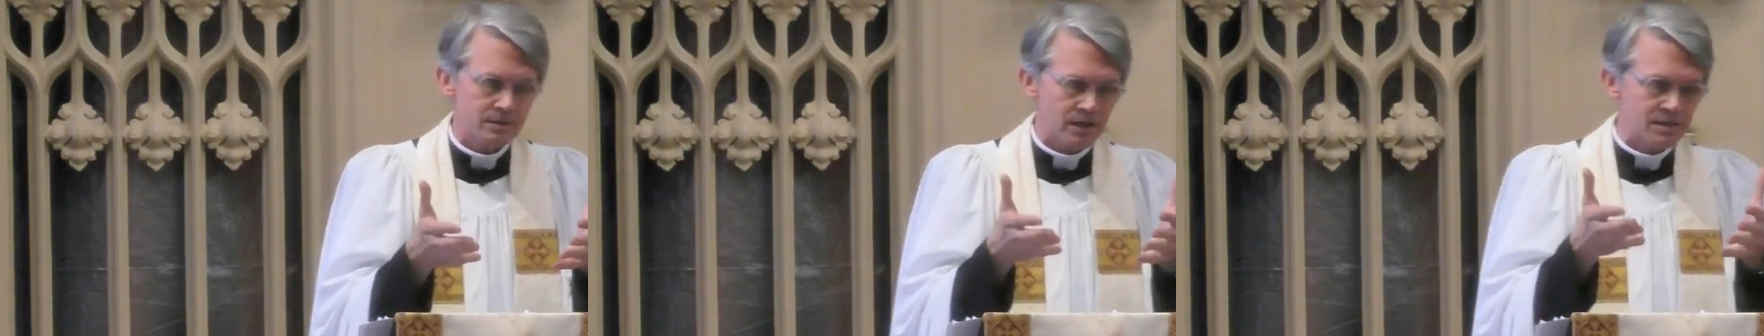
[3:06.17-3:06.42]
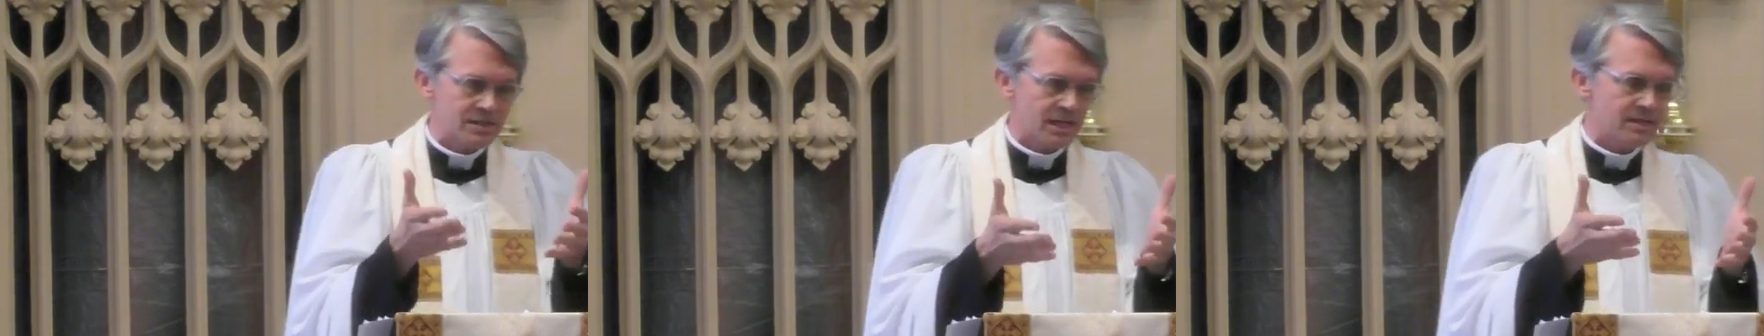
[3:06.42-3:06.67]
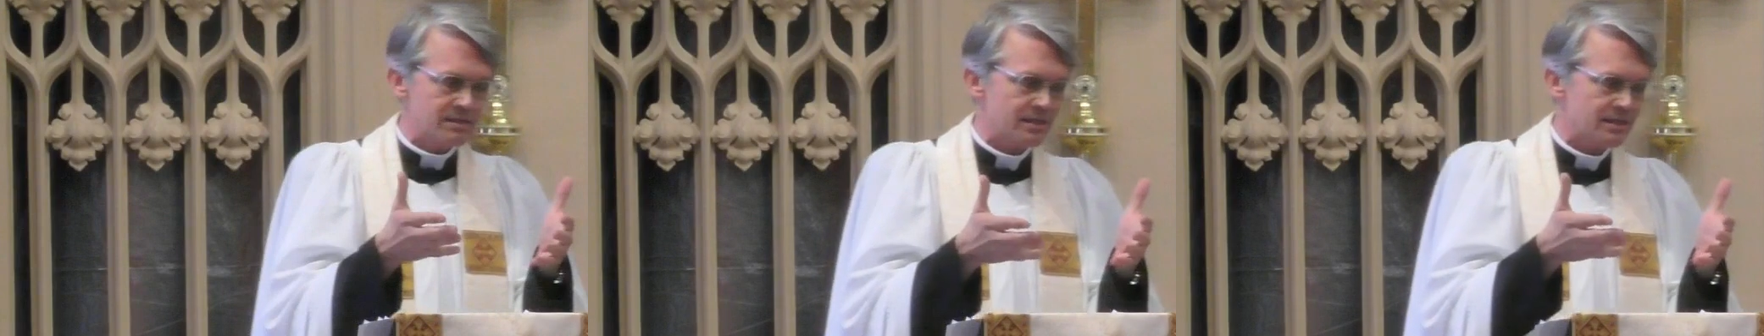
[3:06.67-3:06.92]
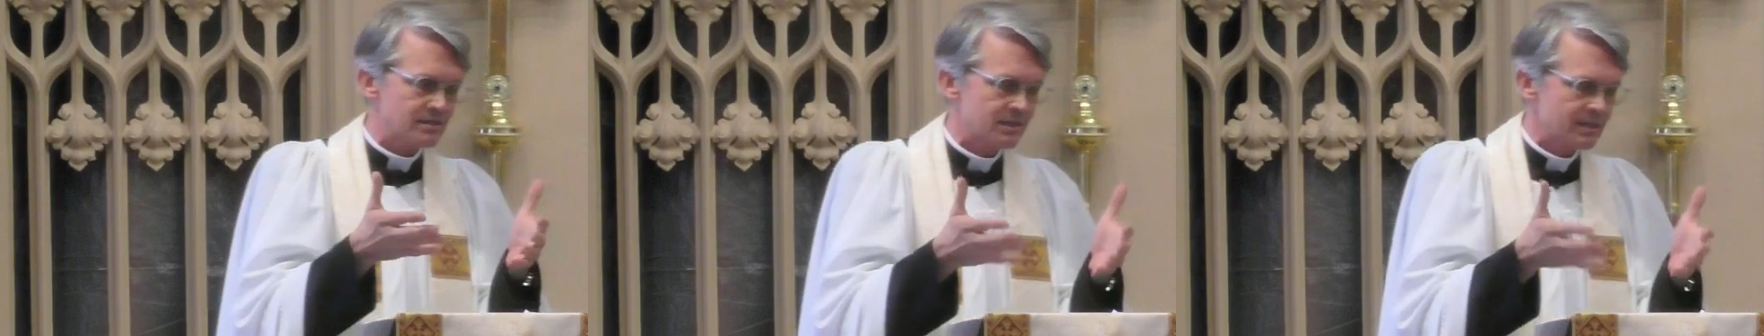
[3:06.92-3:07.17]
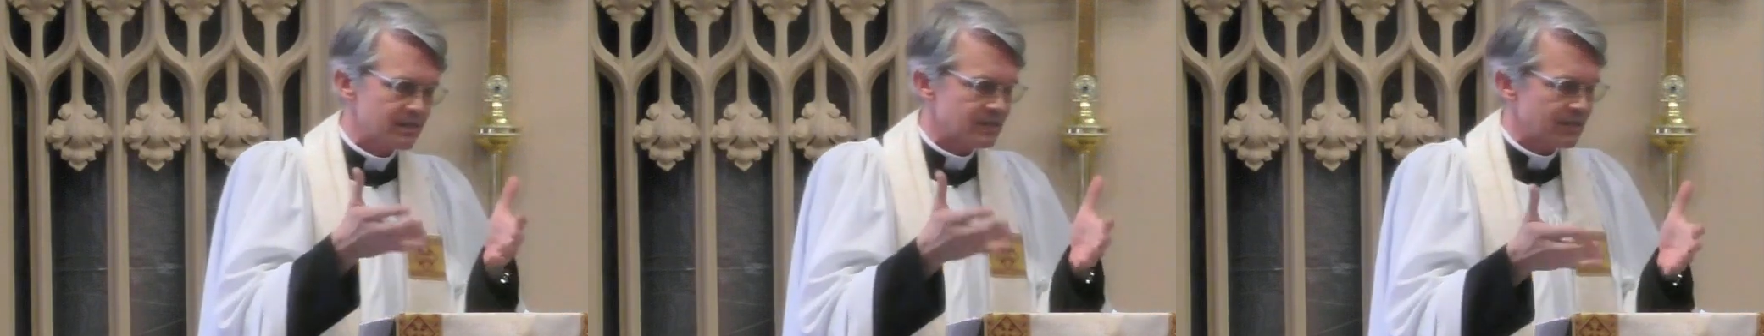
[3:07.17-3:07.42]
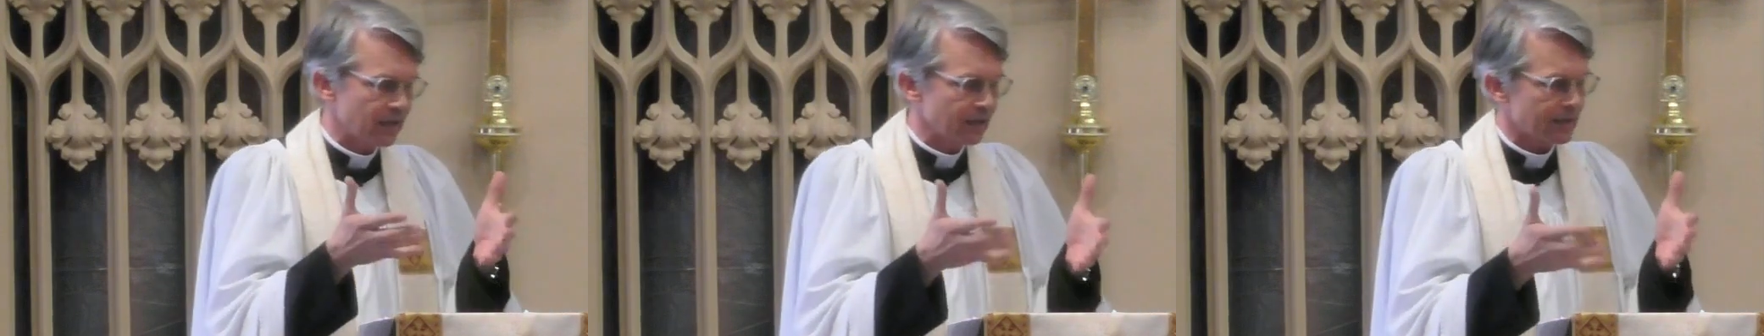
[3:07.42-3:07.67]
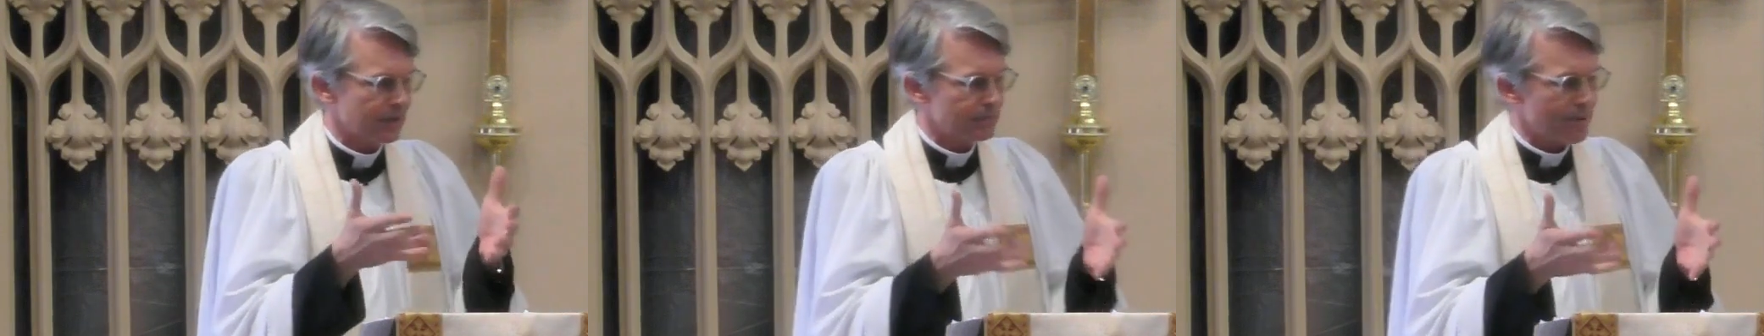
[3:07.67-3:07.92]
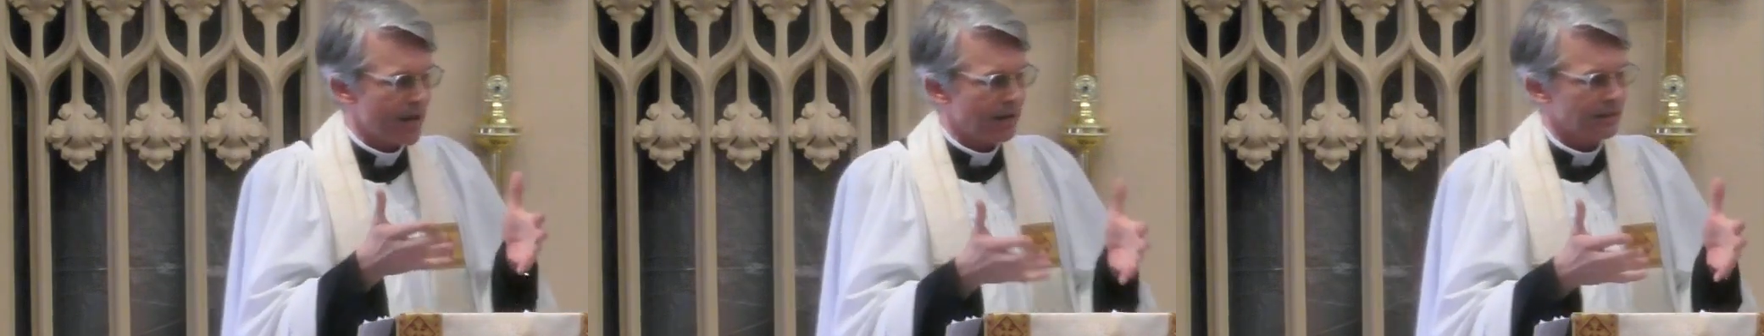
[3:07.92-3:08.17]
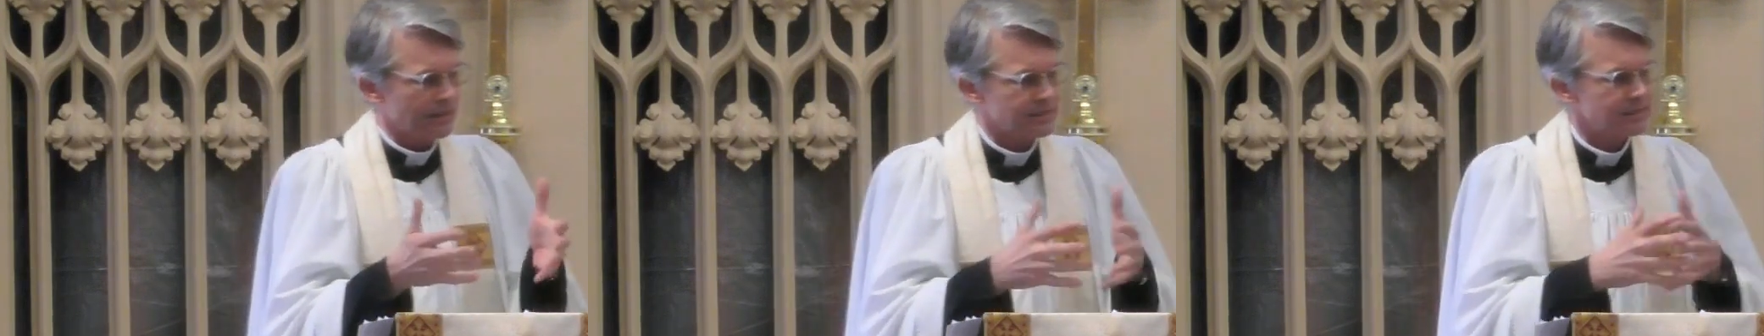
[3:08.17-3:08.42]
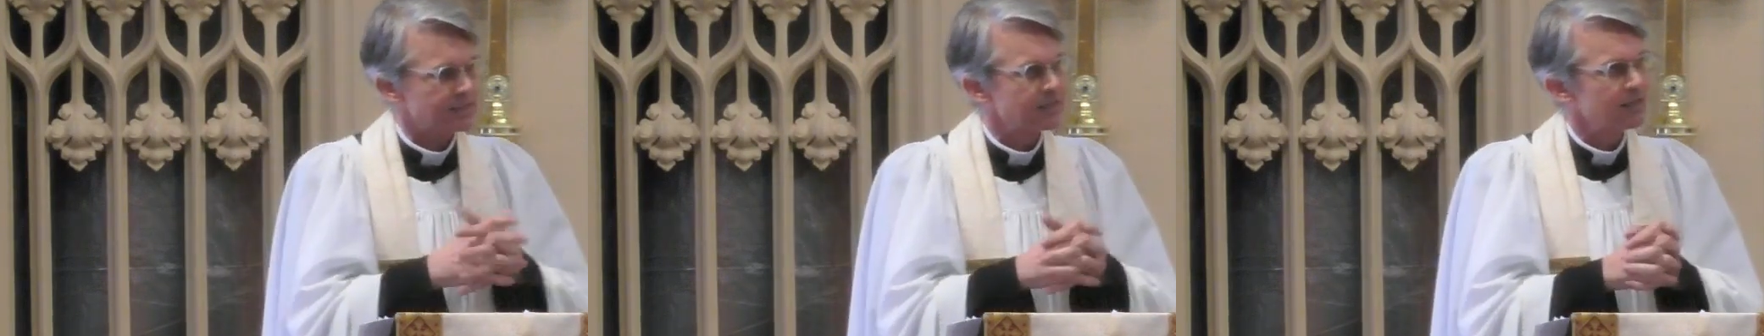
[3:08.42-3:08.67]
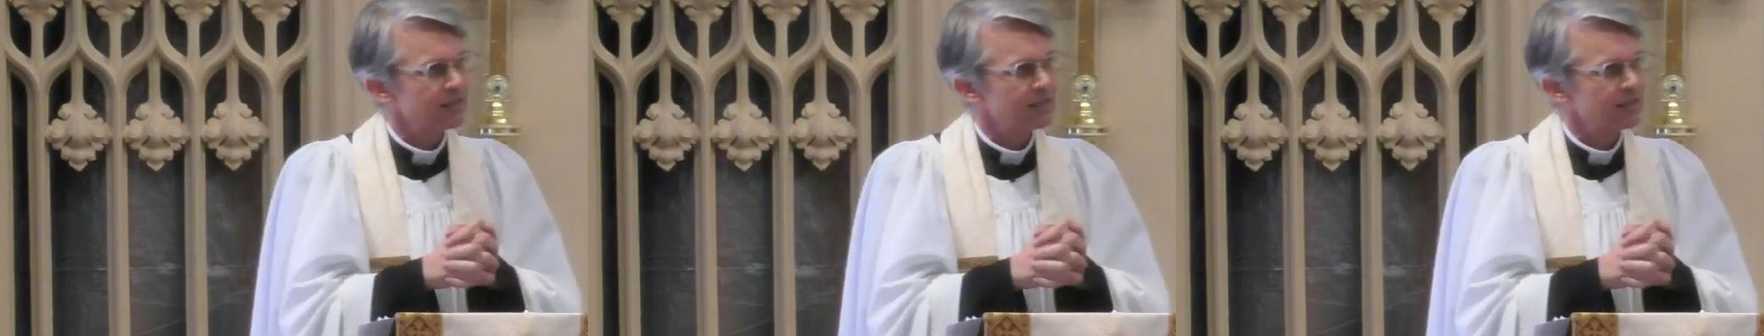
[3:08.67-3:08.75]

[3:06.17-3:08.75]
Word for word: on tending to this delicate balance